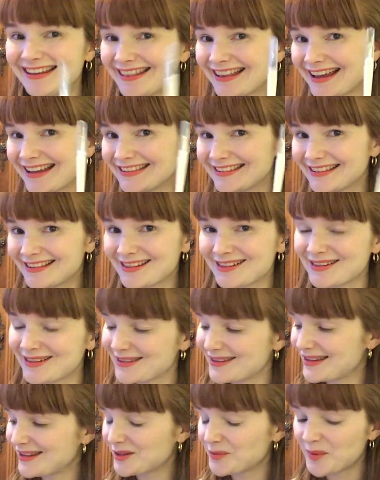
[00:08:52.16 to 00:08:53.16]
Nice little
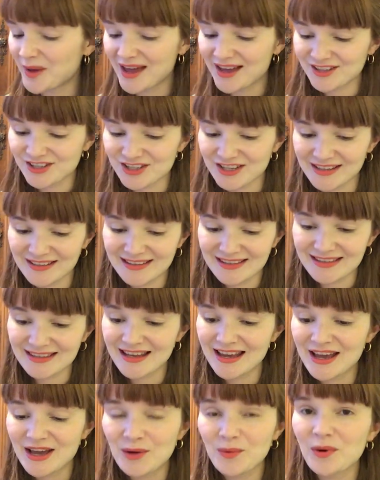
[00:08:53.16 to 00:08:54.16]
purchase.
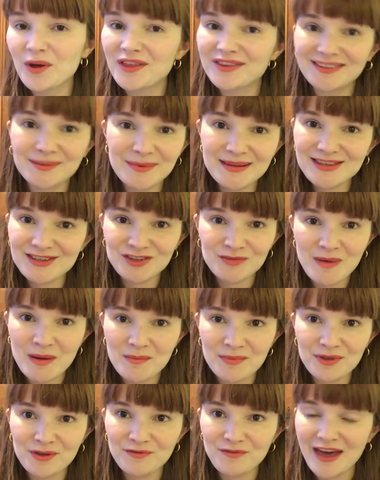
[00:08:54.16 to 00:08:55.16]
Want something to
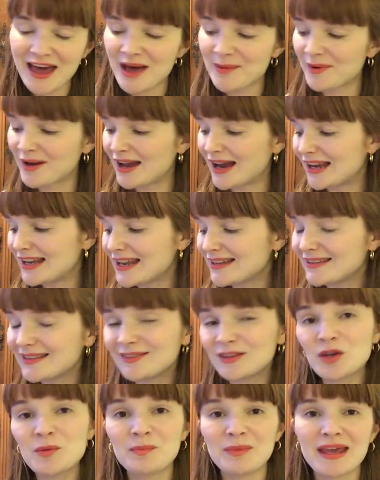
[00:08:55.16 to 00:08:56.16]
remember the fair by. And as
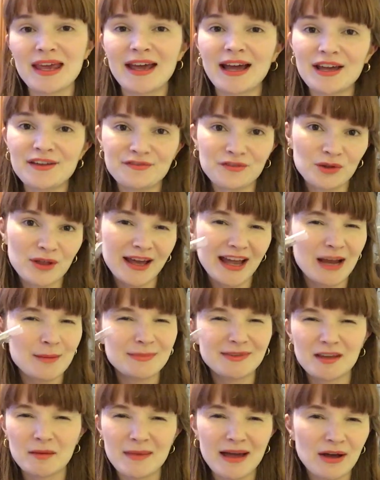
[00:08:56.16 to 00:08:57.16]
it's so big, I feel like
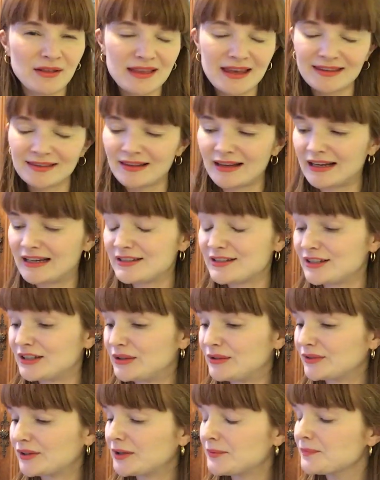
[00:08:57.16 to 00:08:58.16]
I'm somehow less likely to
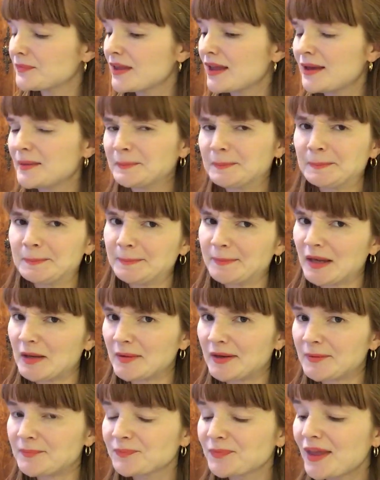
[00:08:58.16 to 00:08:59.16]
lose it.
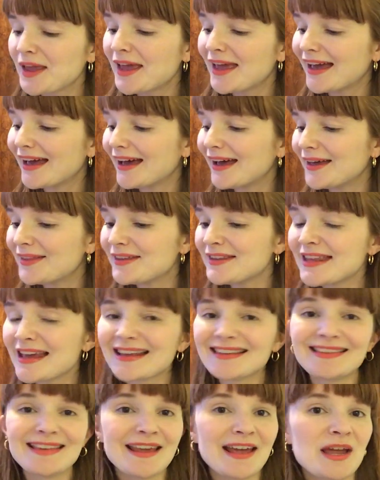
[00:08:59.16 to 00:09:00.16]
Maybe. The
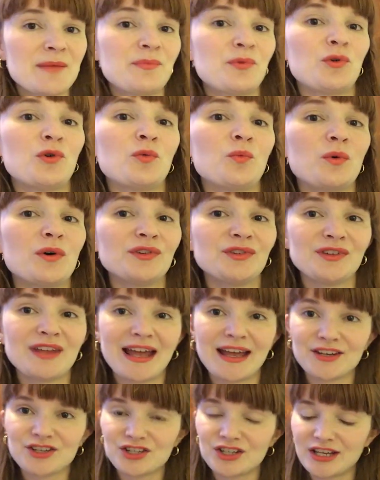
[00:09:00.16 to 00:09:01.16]
next thing I bought wasn't
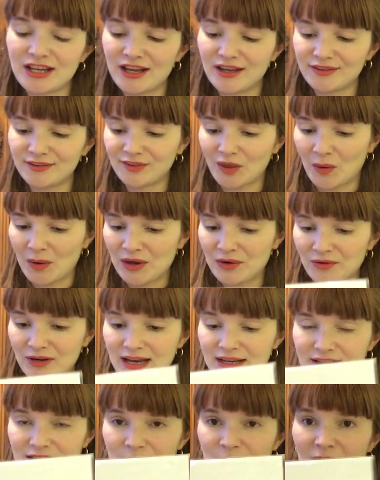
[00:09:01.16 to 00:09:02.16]
actually a sewing
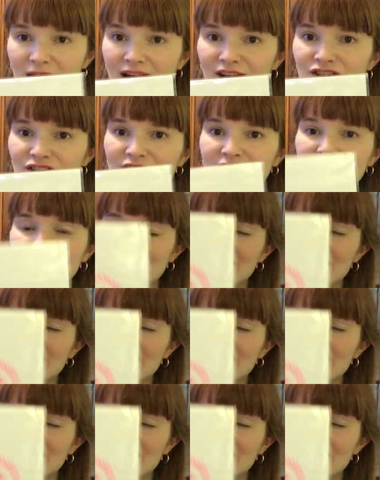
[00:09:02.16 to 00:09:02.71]
related purchase.